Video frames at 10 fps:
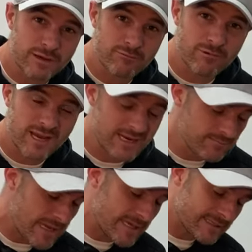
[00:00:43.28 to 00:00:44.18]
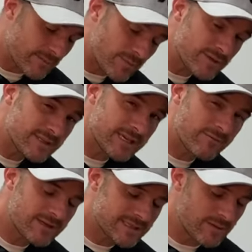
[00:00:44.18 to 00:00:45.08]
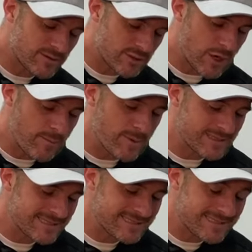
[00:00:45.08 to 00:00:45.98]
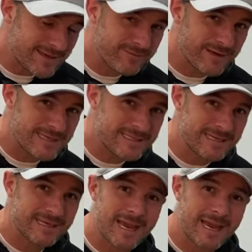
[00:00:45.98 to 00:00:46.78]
red. Sometimes you see it red, sometimes you don't, but it's definitely a tendon.